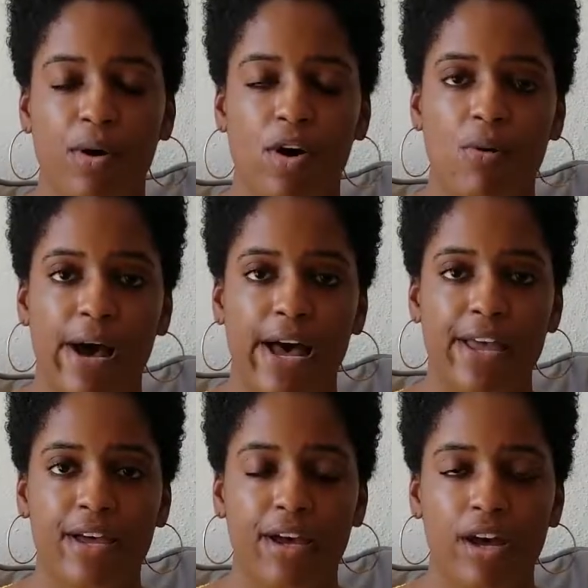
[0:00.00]
On my
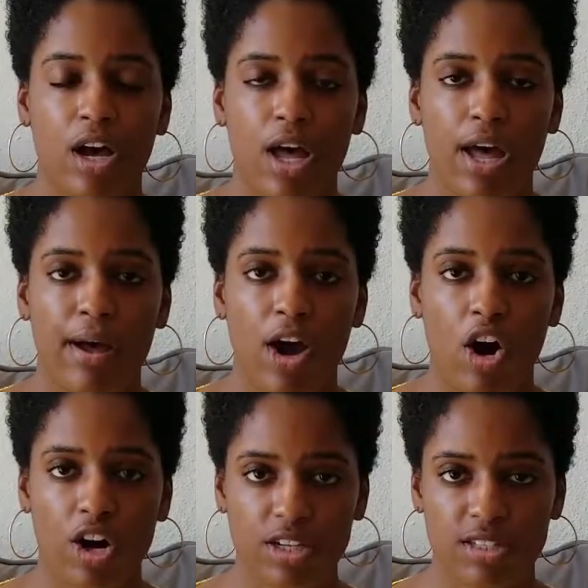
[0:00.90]

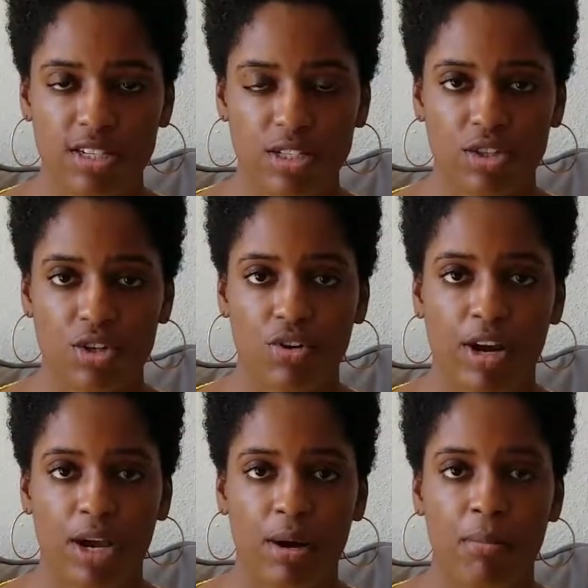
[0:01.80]
artist
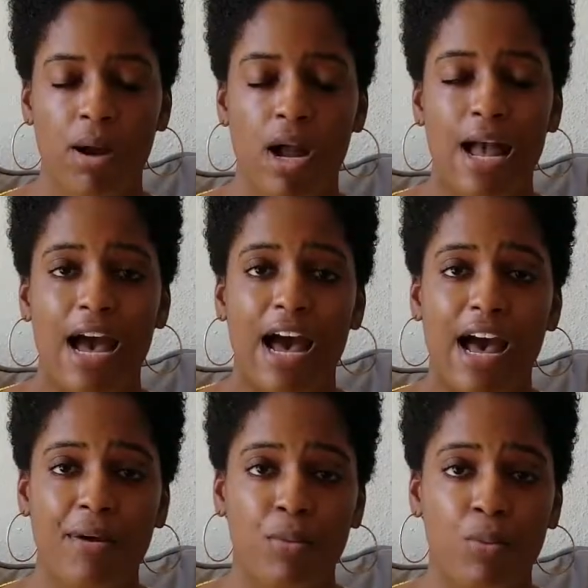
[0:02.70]
Instagram,
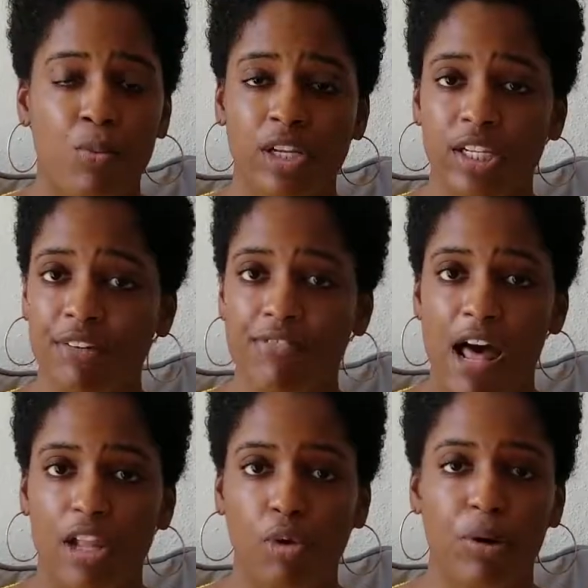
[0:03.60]
I really
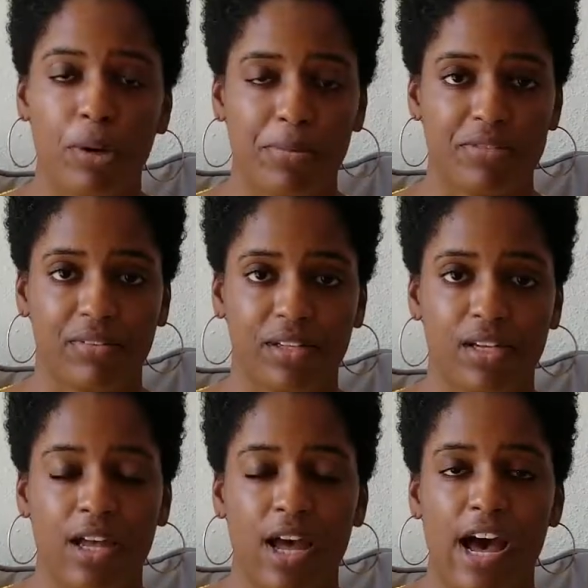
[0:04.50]
follow purposefully.
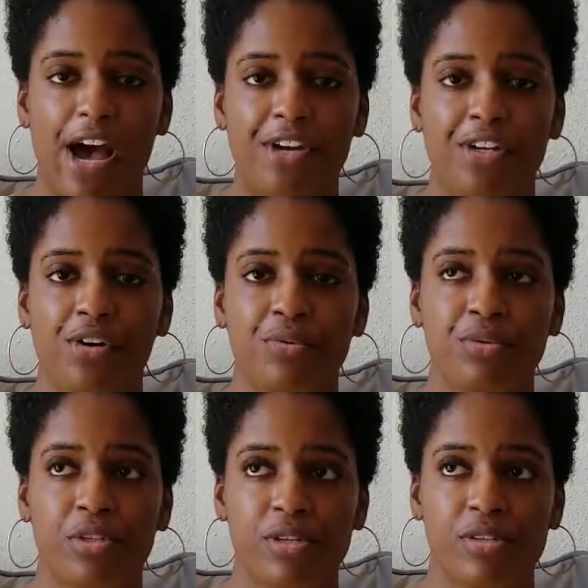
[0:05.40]
I don't
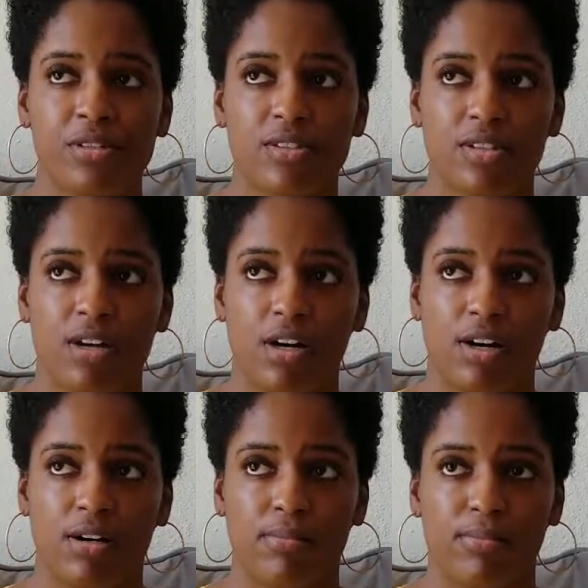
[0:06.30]
just,
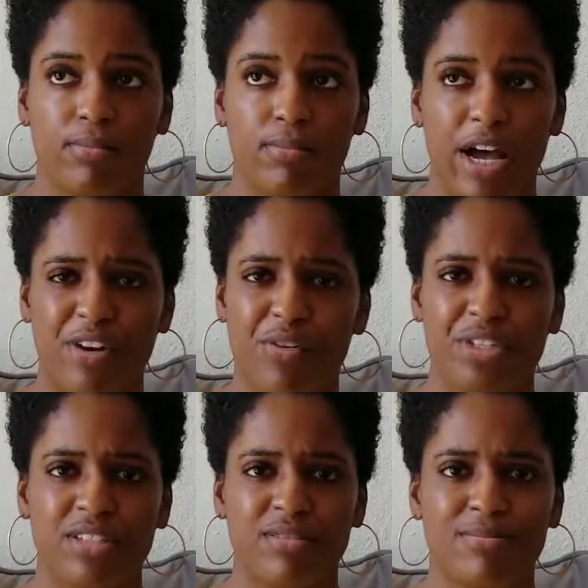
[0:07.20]
I know
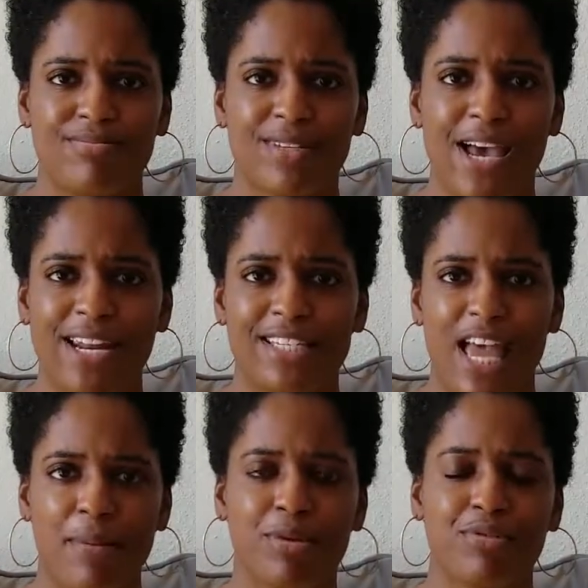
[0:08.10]
it's kind of
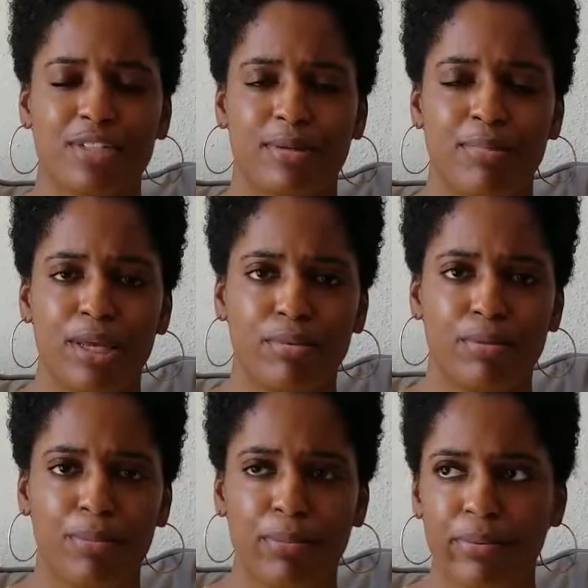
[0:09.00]
taboo for some people.
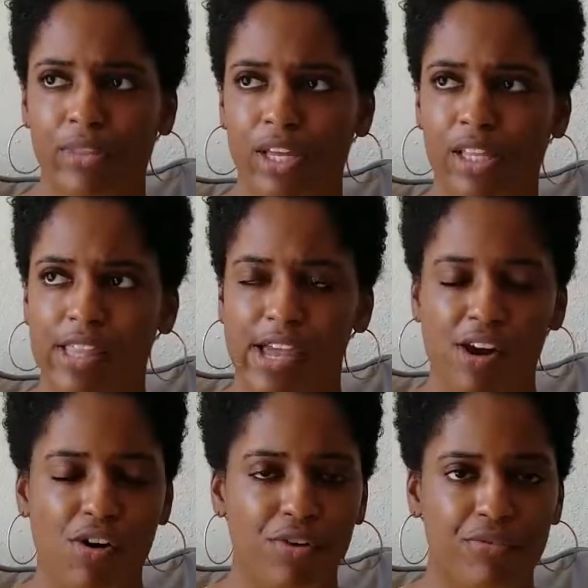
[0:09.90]
People think that,
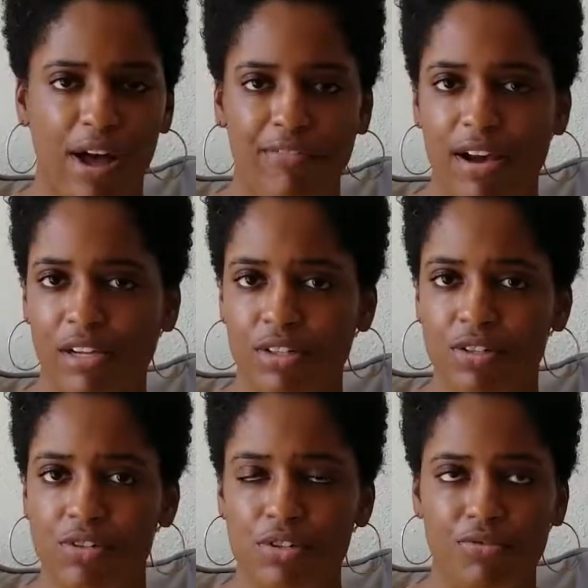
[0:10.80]
oh, if I follow you,
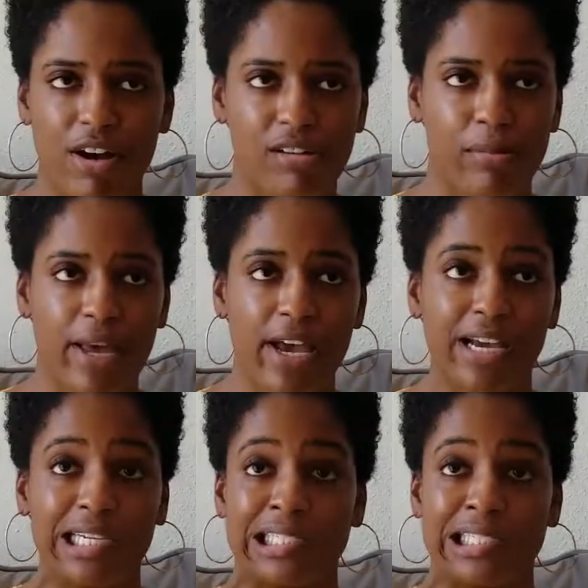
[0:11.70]
you should follow back.